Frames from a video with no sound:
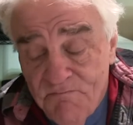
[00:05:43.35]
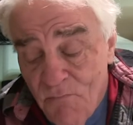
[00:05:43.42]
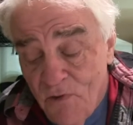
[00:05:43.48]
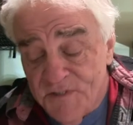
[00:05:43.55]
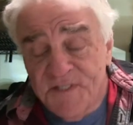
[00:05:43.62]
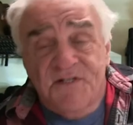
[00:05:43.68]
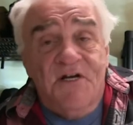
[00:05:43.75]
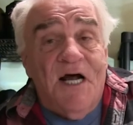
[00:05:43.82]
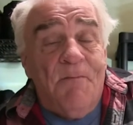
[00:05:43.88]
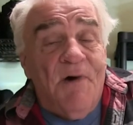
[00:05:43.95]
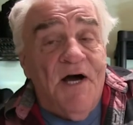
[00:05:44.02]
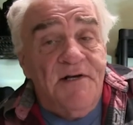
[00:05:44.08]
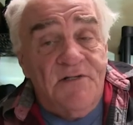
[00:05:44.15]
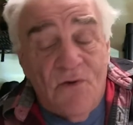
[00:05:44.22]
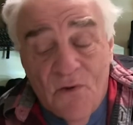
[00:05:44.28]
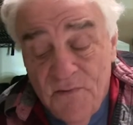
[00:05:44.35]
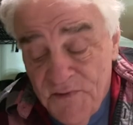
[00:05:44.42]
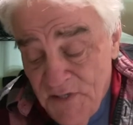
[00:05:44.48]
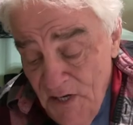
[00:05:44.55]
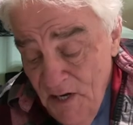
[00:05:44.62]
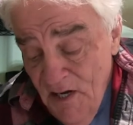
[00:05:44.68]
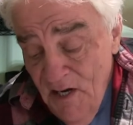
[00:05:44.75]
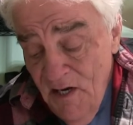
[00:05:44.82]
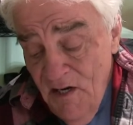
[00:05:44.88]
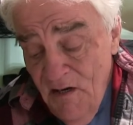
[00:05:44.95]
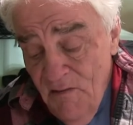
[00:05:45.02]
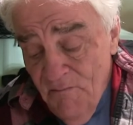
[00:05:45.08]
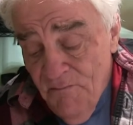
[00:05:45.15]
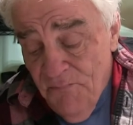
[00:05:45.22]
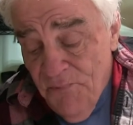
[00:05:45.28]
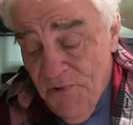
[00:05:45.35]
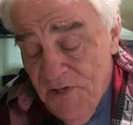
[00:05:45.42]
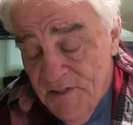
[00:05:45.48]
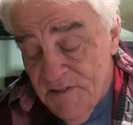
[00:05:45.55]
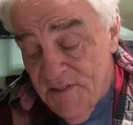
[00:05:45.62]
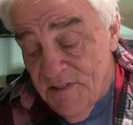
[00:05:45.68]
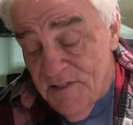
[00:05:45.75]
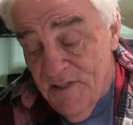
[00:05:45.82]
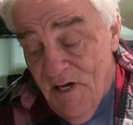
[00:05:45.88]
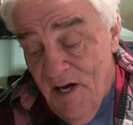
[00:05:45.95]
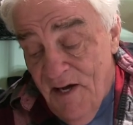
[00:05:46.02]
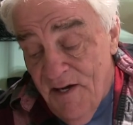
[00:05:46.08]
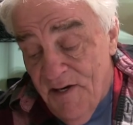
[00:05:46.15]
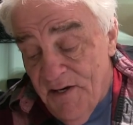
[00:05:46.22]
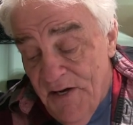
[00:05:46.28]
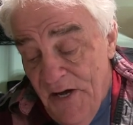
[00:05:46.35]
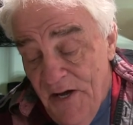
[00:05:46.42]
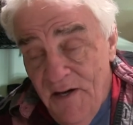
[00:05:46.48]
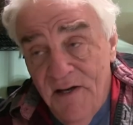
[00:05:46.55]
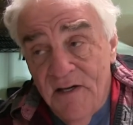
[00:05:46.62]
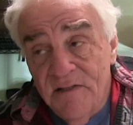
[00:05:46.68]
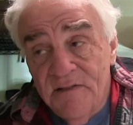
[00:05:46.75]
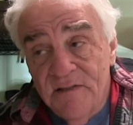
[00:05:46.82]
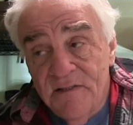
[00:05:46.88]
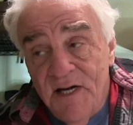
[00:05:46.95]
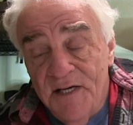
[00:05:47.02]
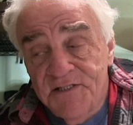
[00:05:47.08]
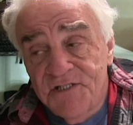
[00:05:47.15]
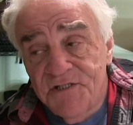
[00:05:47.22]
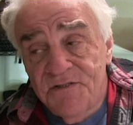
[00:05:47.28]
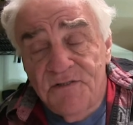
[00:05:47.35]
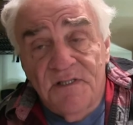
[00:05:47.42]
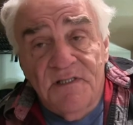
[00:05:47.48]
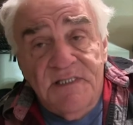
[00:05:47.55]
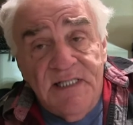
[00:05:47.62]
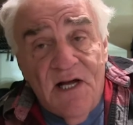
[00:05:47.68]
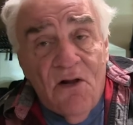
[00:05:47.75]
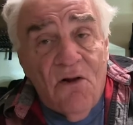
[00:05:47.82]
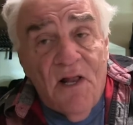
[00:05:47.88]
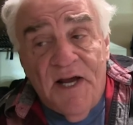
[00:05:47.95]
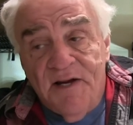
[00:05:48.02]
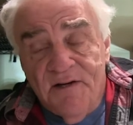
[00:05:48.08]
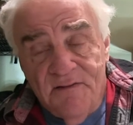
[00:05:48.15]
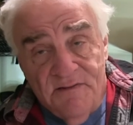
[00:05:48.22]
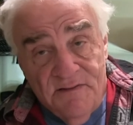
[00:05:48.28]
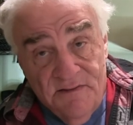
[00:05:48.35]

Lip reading: Most of the time I don't, but I shoot until I